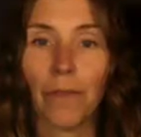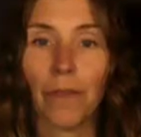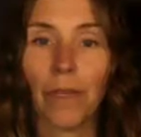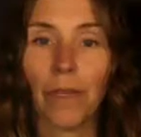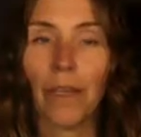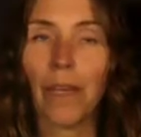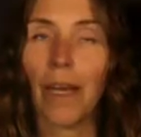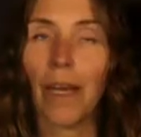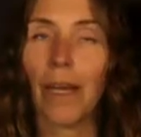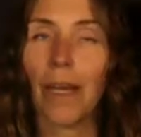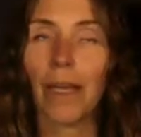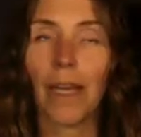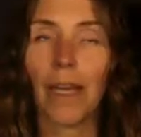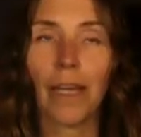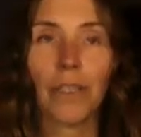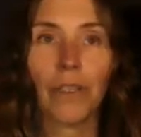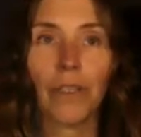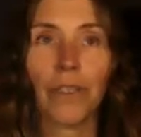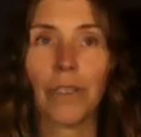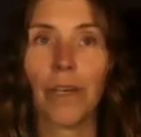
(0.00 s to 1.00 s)
you got to
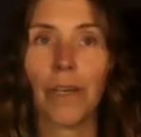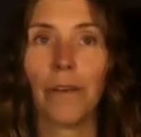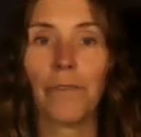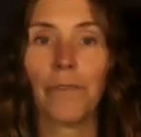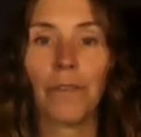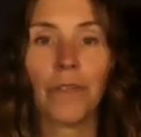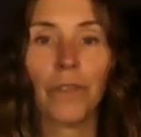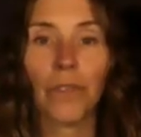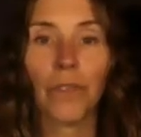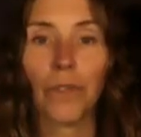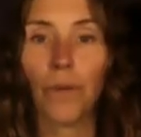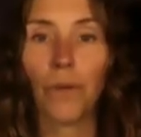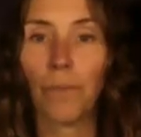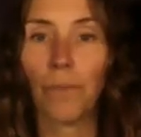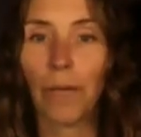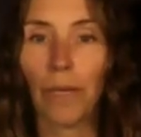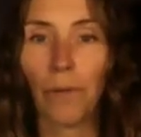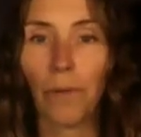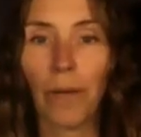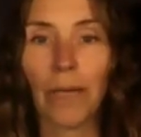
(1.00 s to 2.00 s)
catch yourself in so
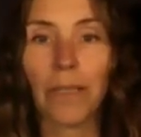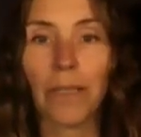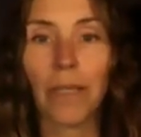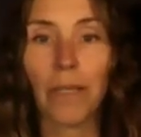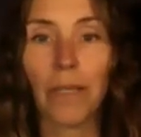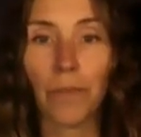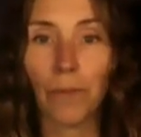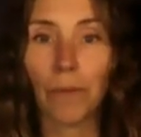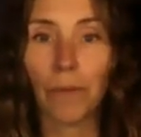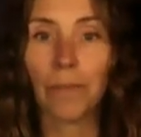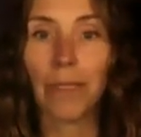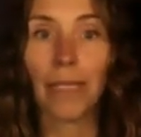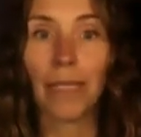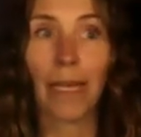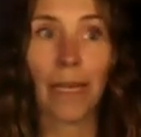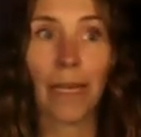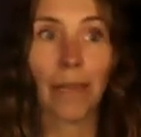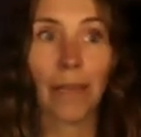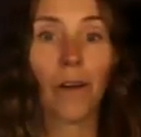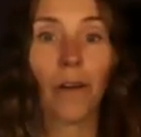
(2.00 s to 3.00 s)
many ways. That's what I'm
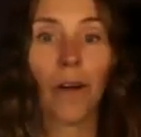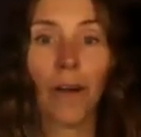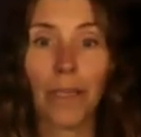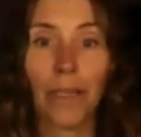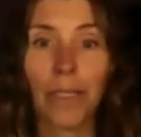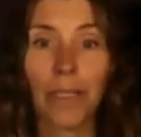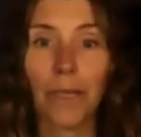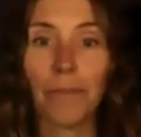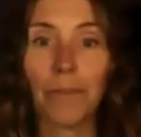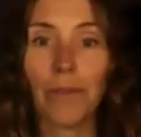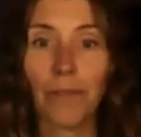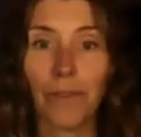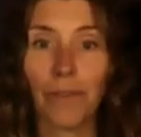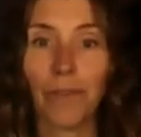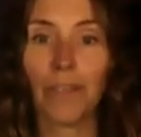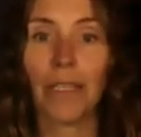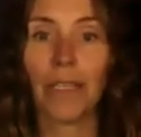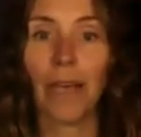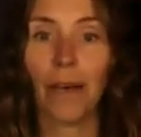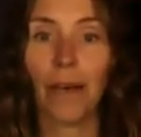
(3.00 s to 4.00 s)
saying. The concept of
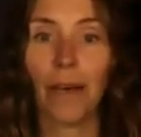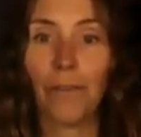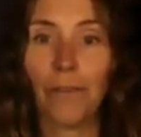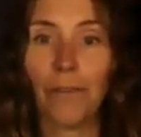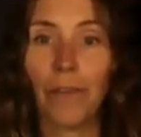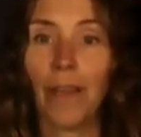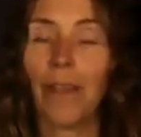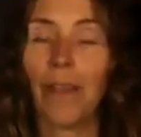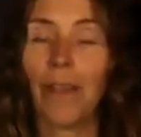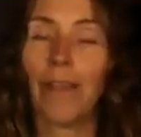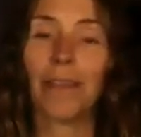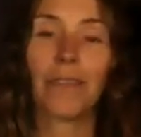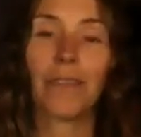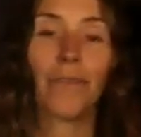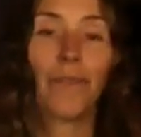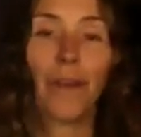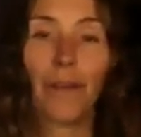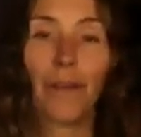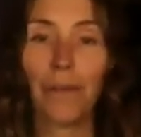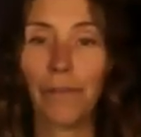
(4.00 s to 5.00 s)
yourself, it's
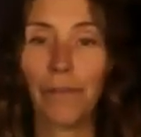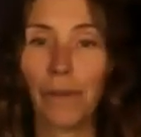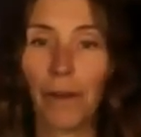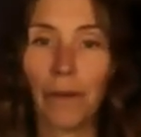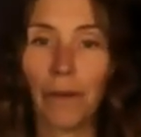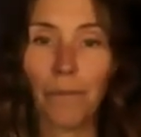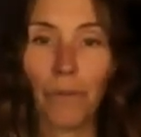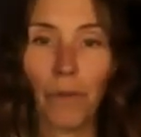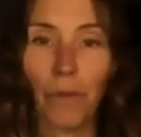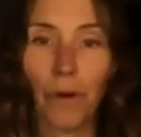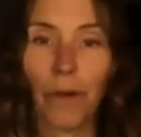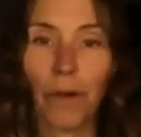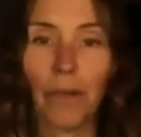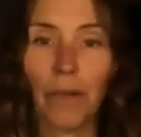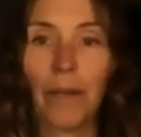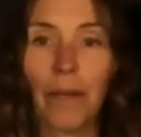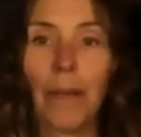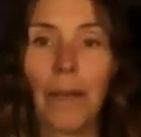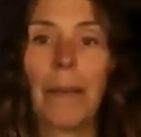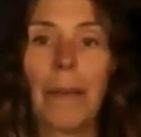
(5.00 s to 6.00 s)
very, very
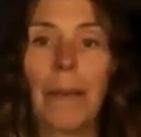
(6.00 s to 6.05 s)
important.